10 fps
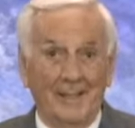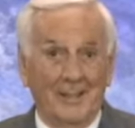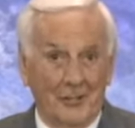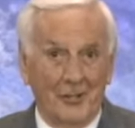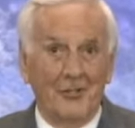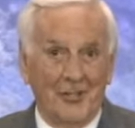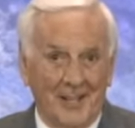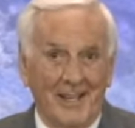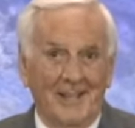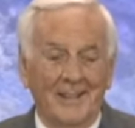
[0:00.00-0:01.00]
can we get the
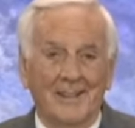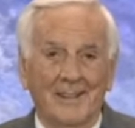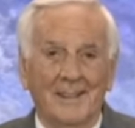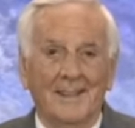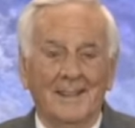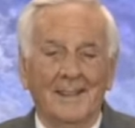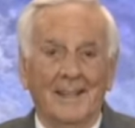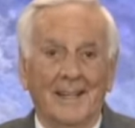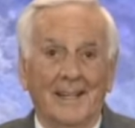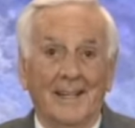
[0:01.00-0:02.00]
church together?
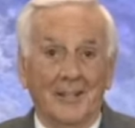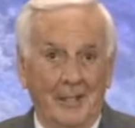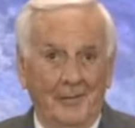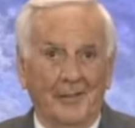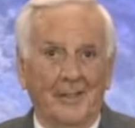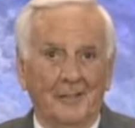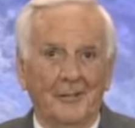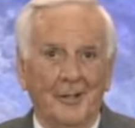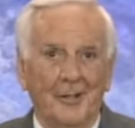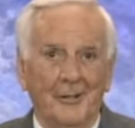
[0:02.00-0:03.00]
And that's
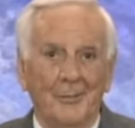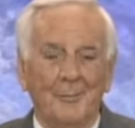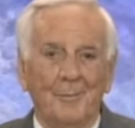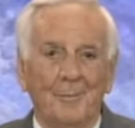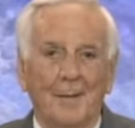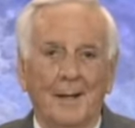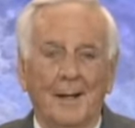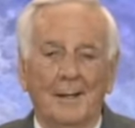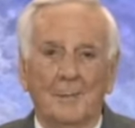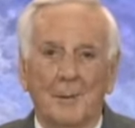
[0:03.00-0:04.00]
difficult to do,
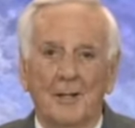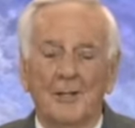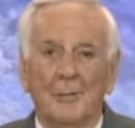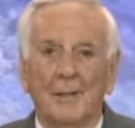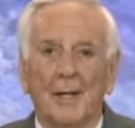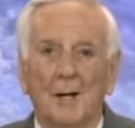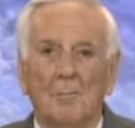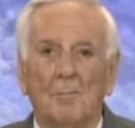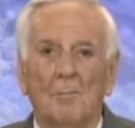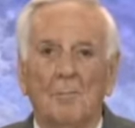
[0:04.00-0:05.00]
uh, especially with
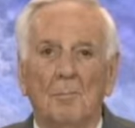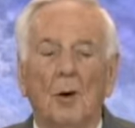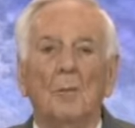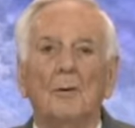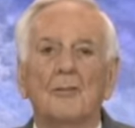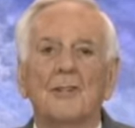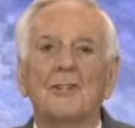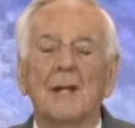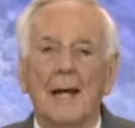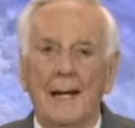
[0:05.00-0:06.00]
our mobile
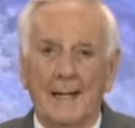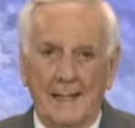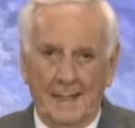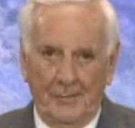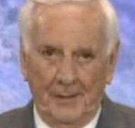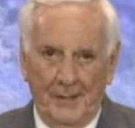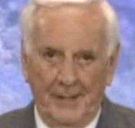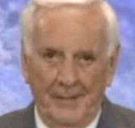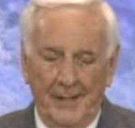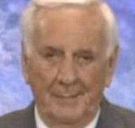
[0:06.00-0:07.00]
society that
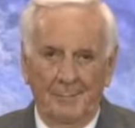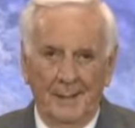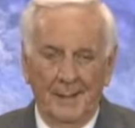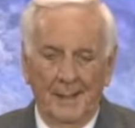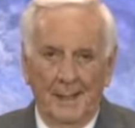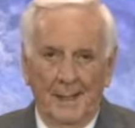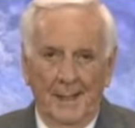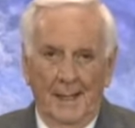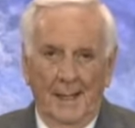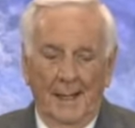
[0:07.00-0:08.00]
we live in.
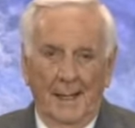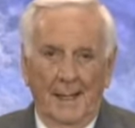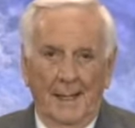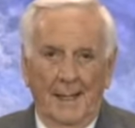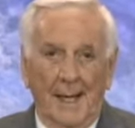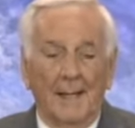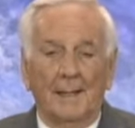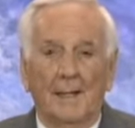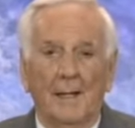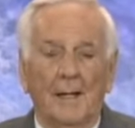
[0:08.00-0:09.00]
and he
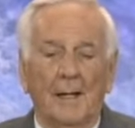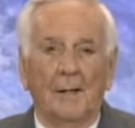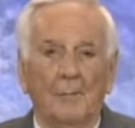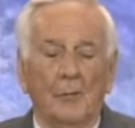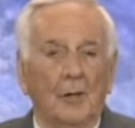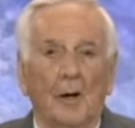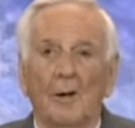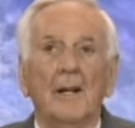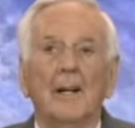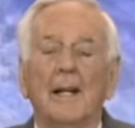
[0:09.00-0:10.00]
got, the, and
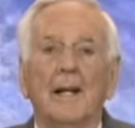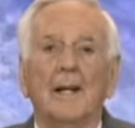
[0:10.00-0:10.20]
we're all